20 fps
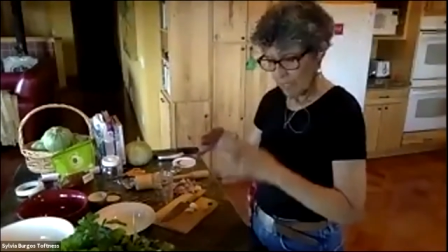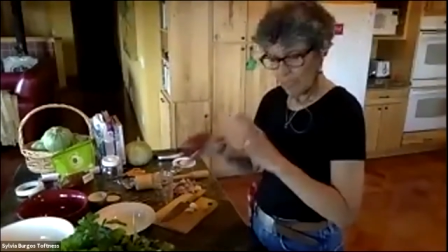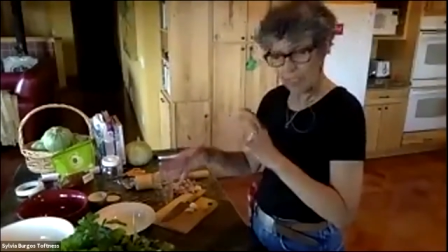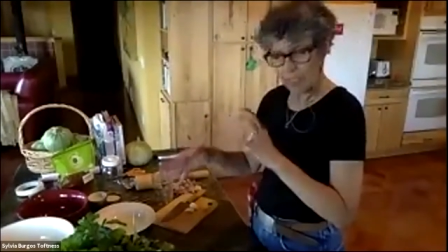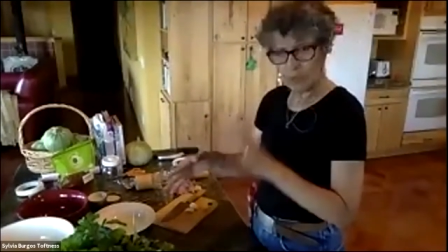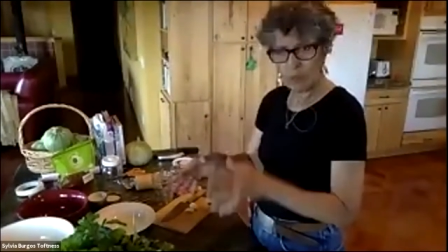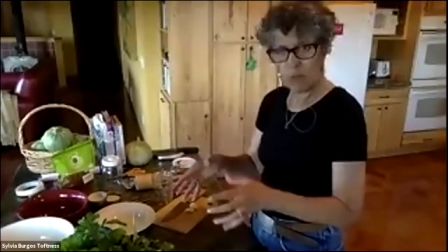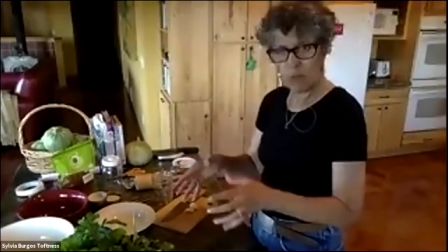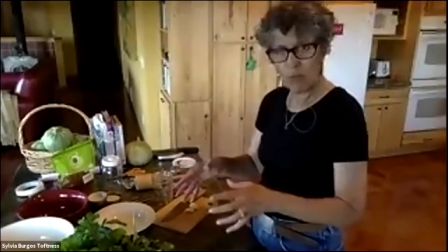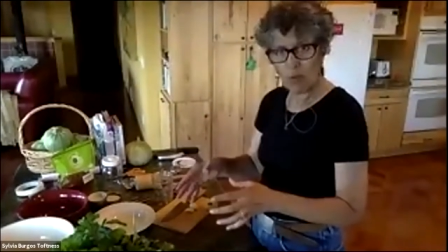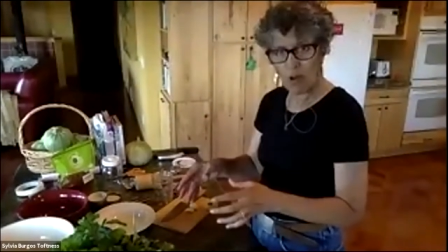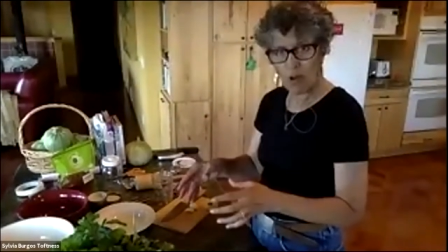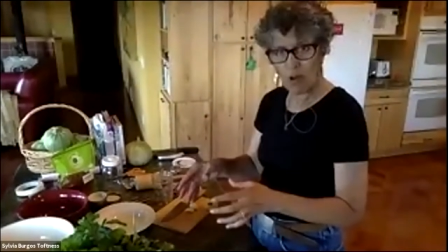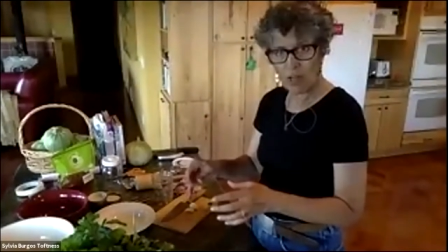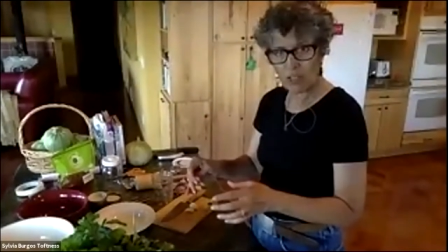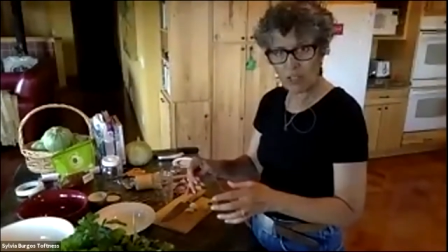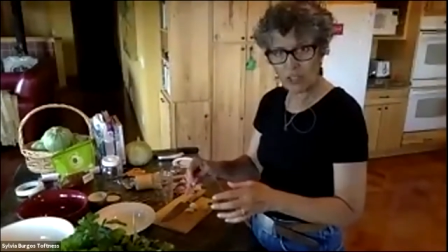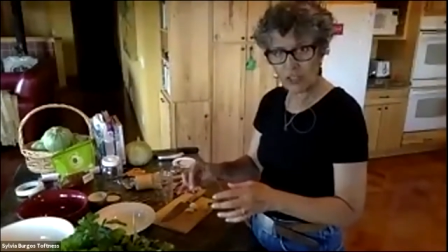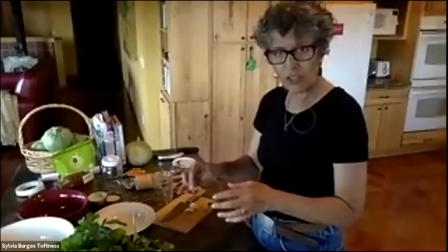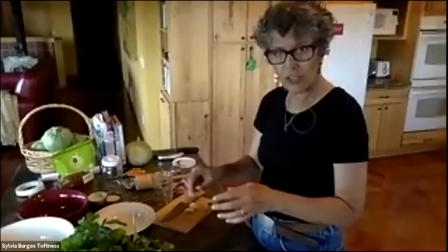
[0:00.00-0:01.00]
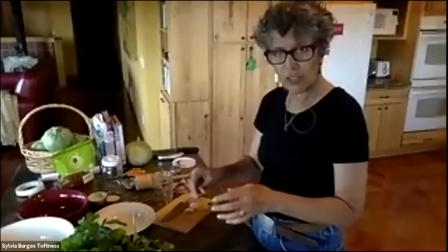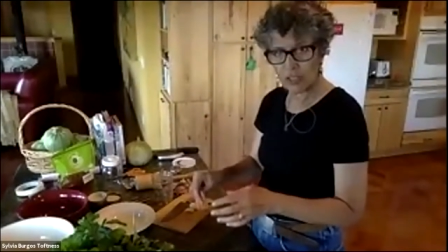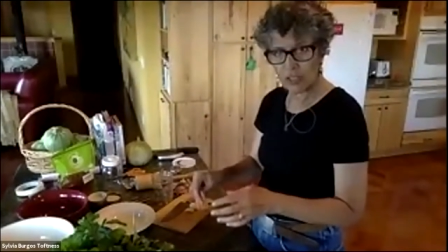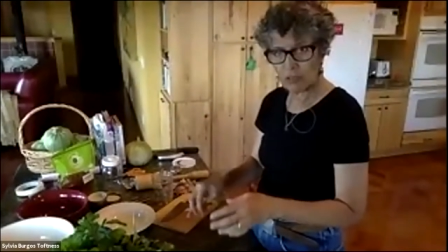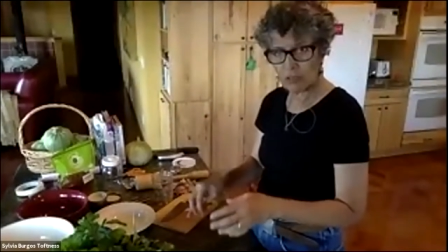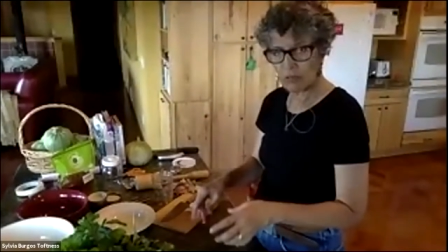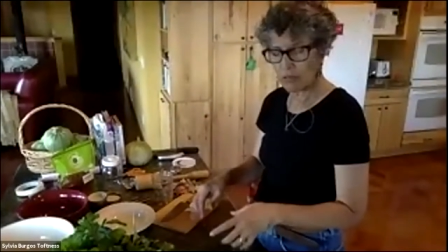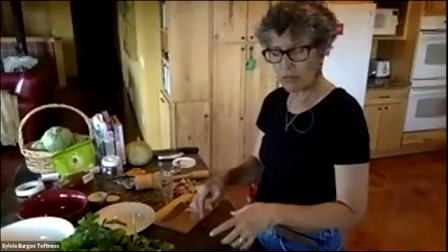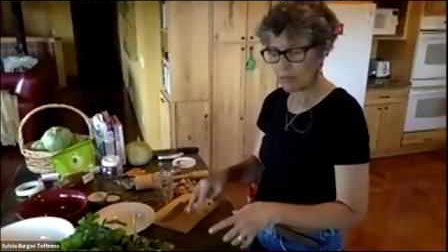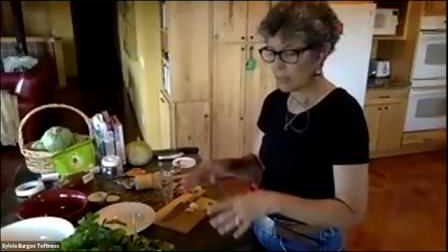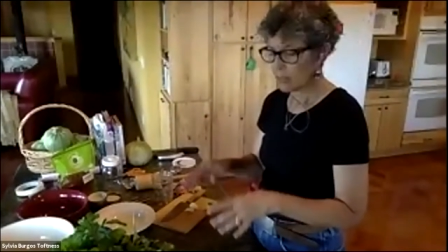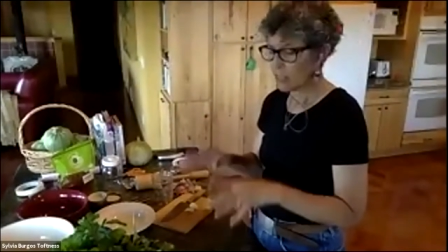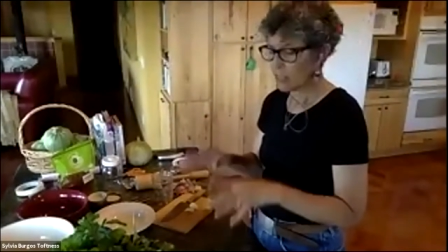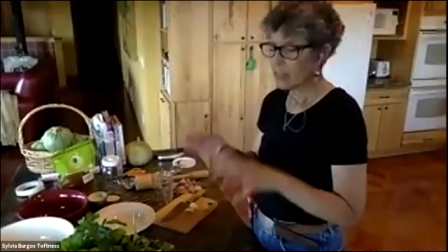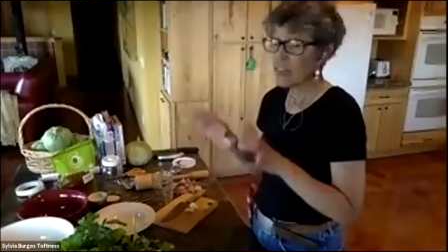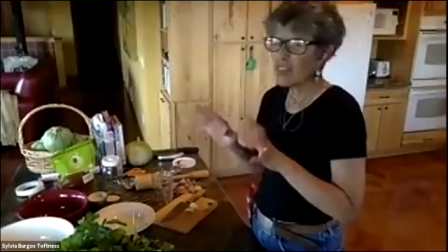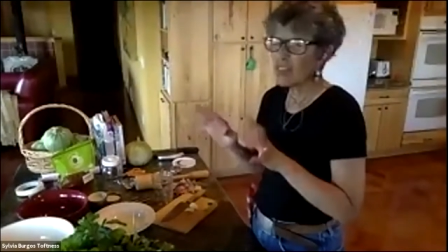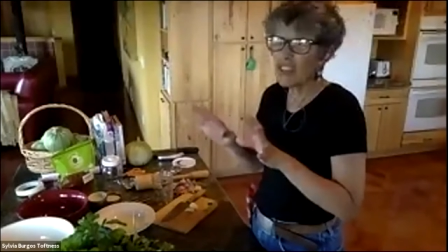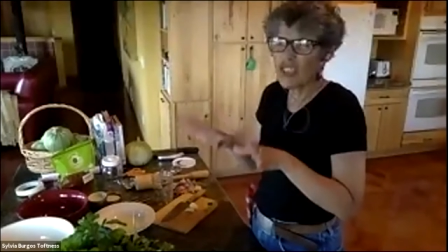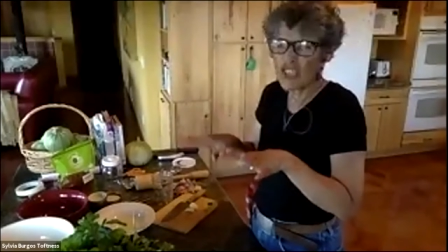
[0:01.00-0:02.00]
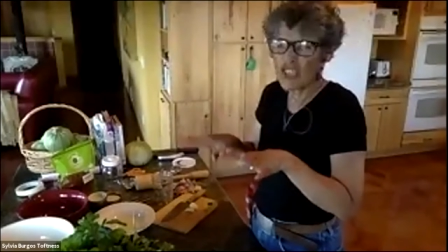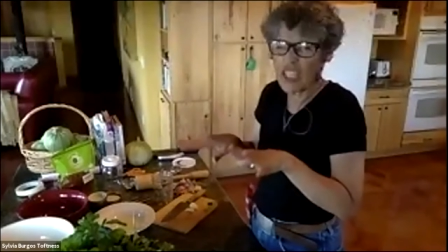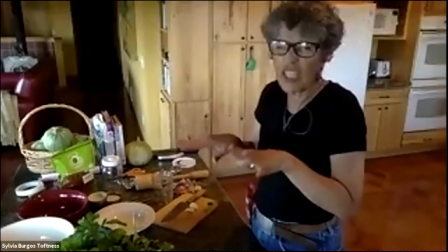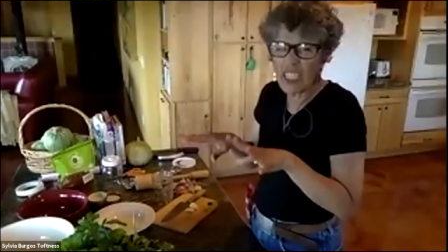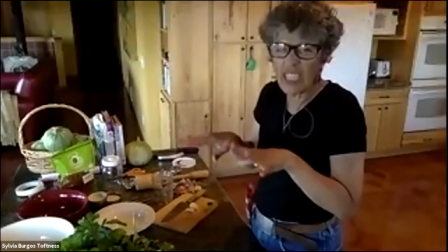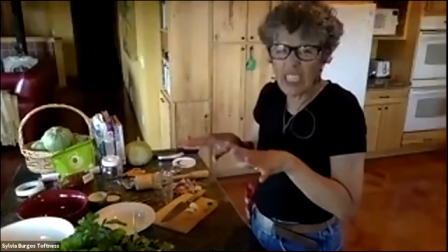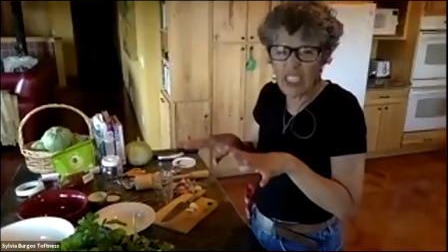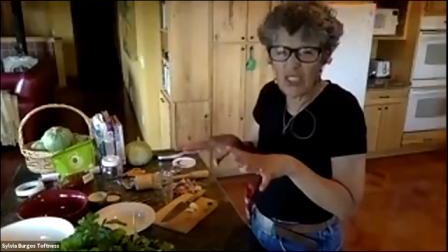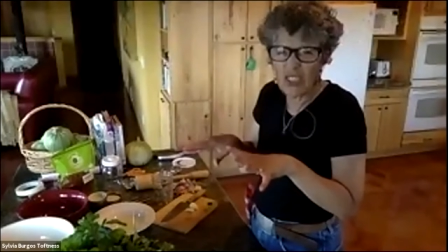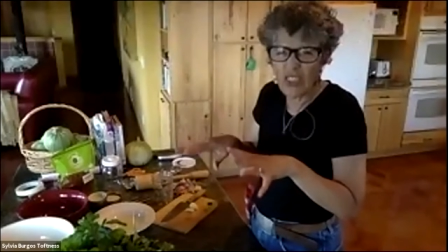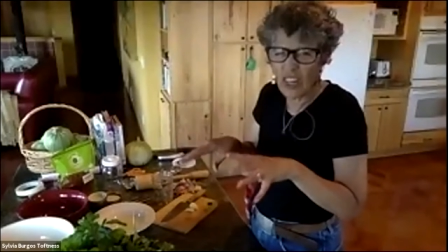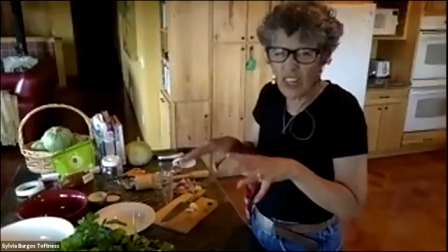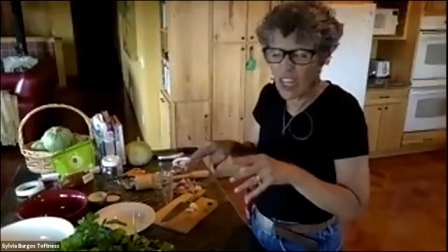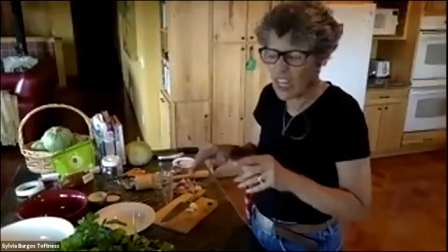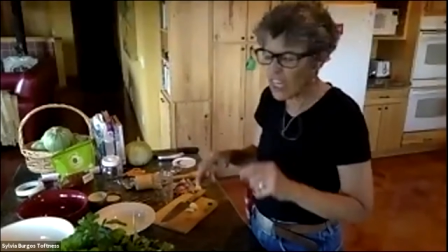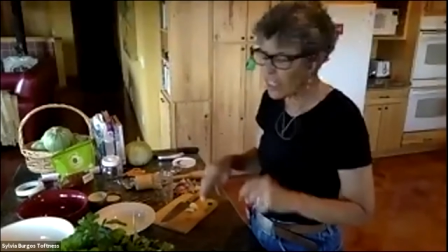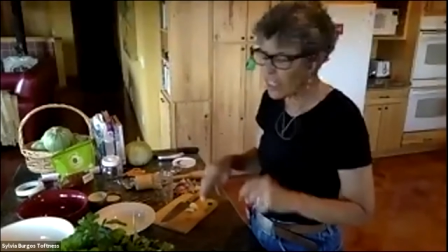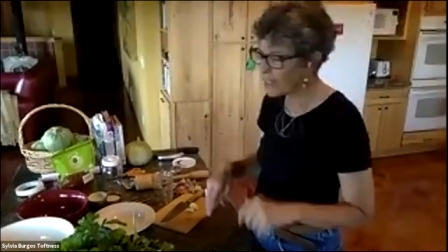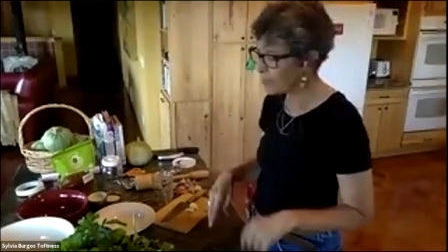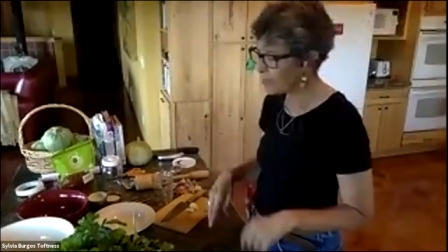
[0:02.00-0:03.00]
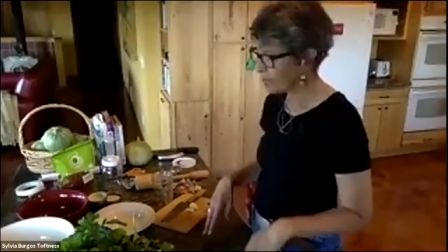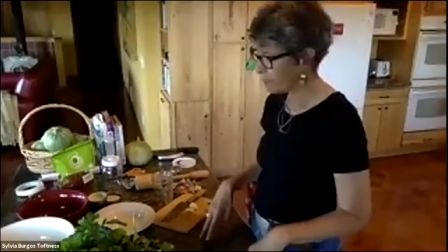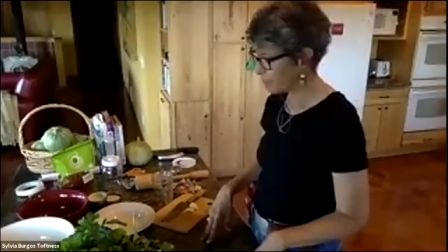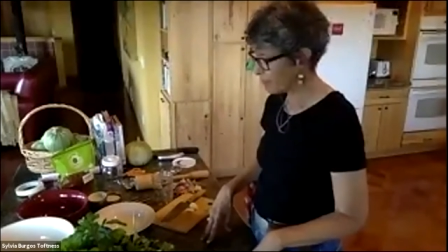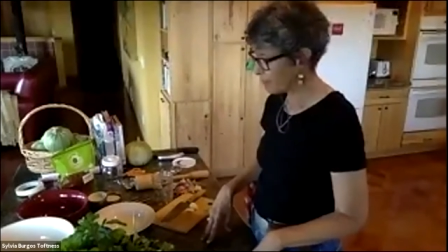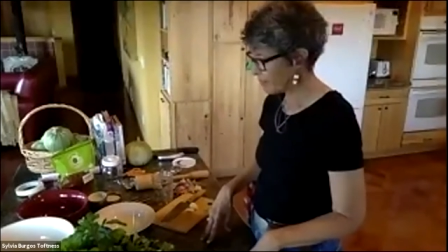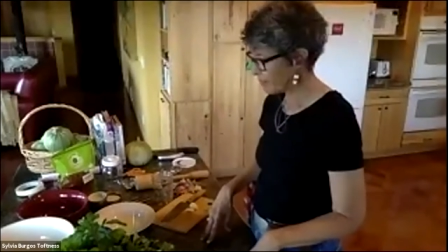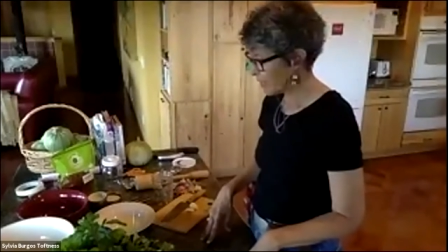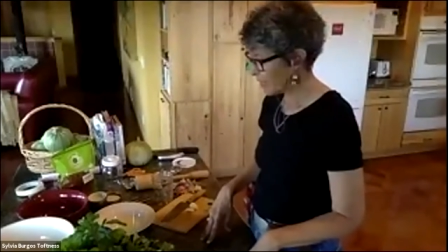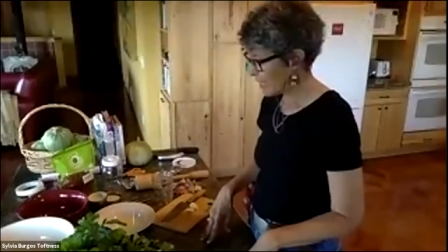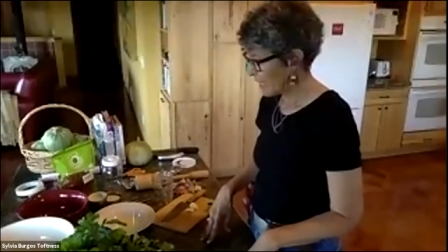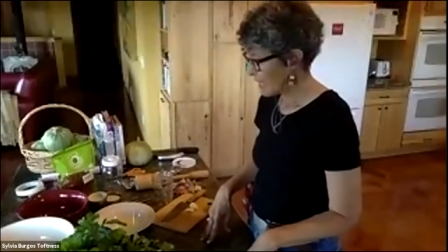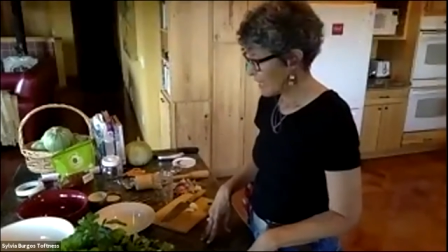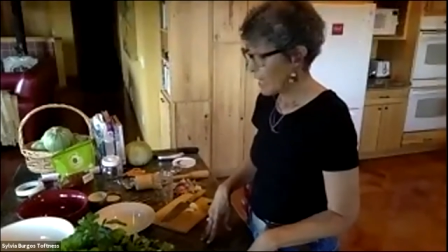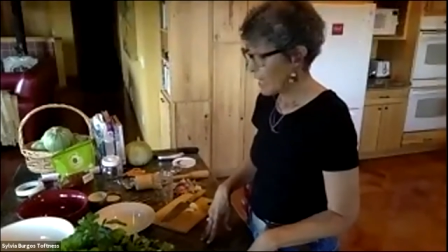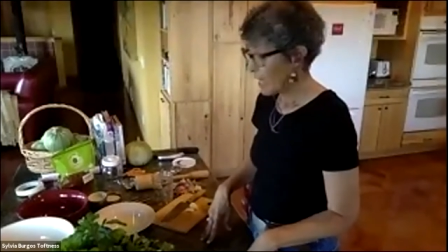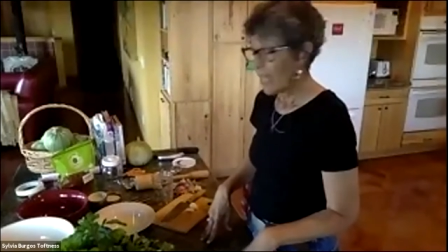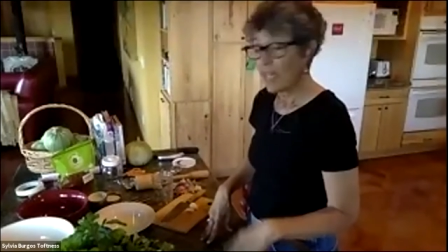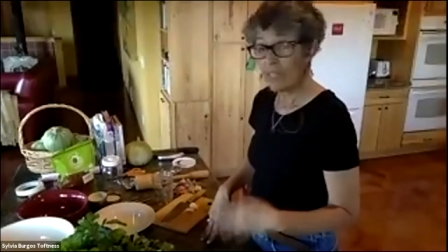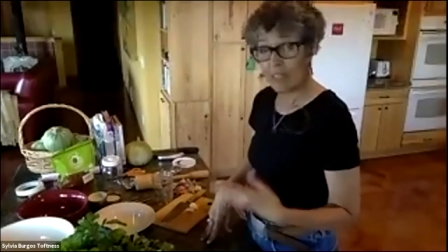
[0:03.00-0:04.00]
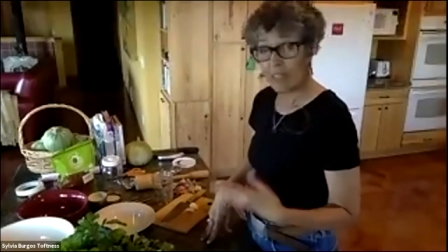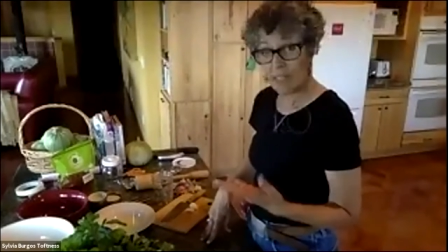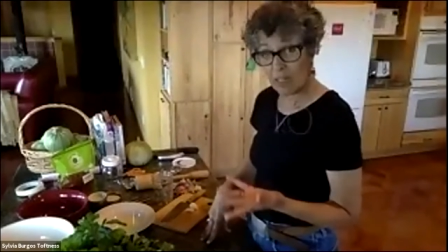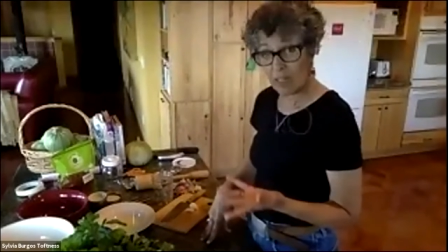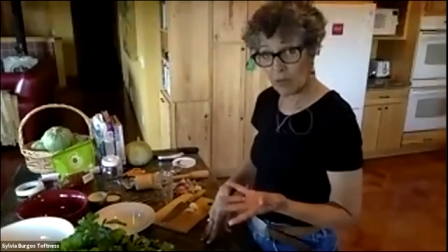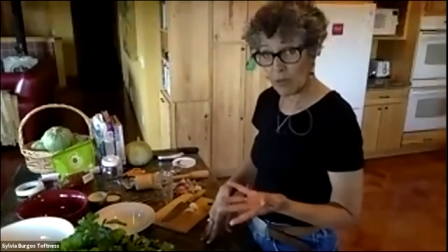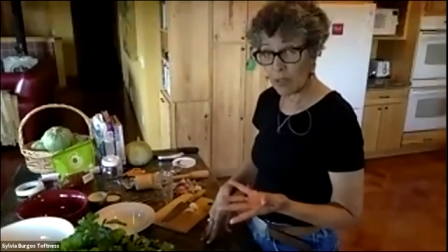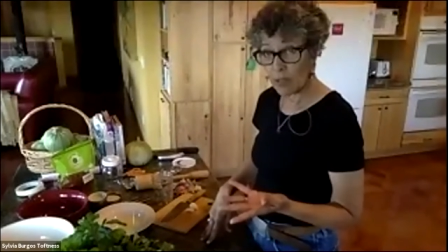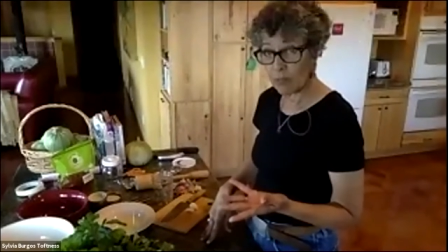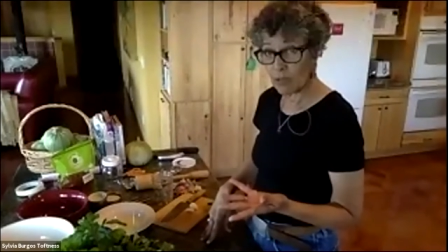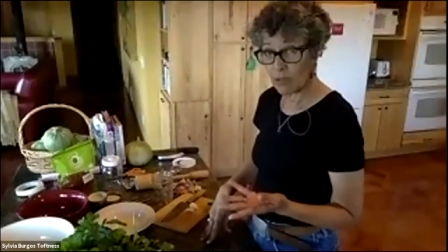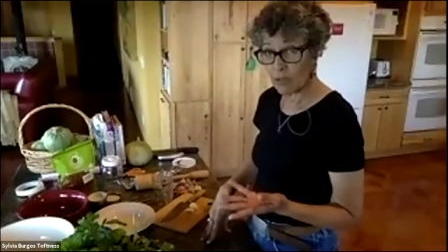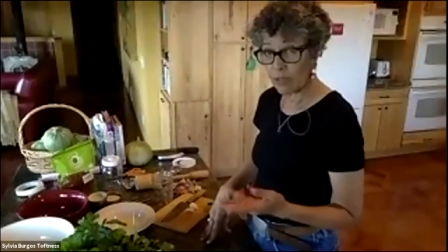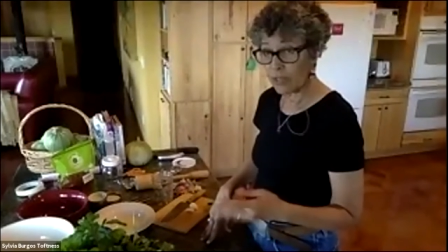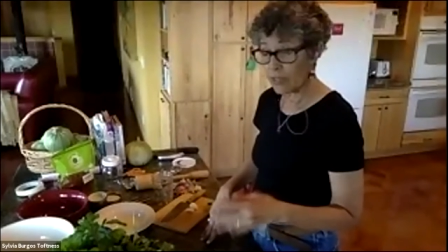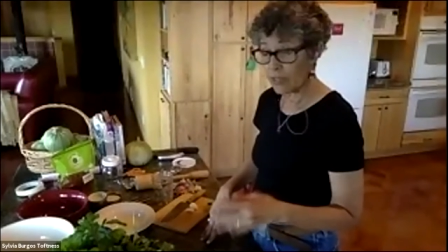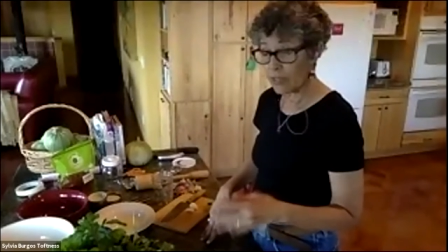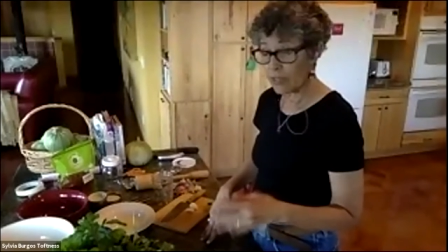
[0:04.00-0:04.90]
it's been washed, gently dried, and now what I'm going to